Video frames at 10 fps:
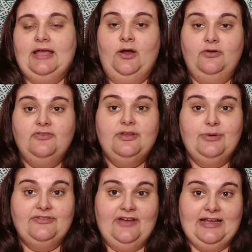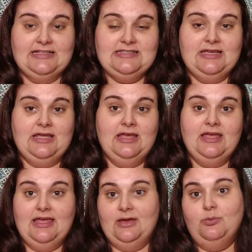and hopefully refinancing
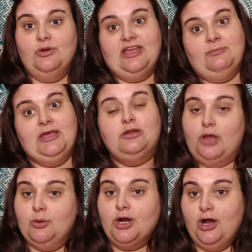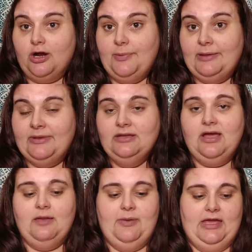it will get me a lower car
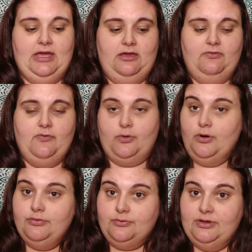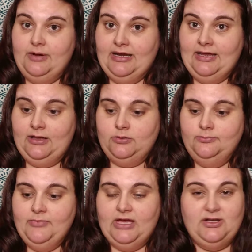payment. I pay $403 right
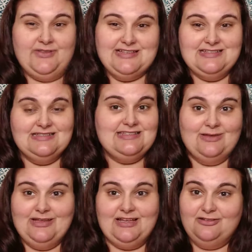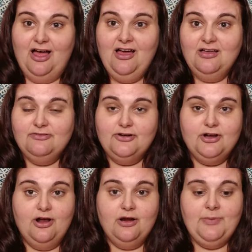now. I know that doesn't sound like a lot
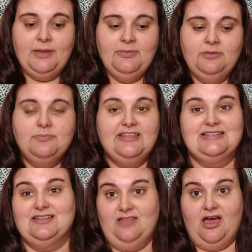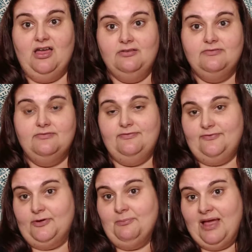for a car payment, but that's a lot
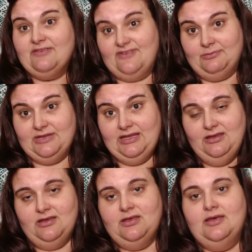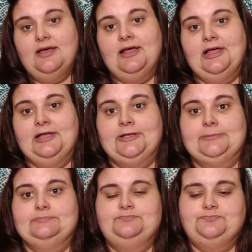for my family.
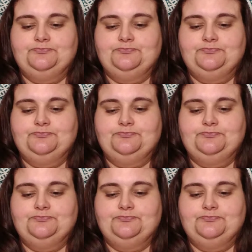I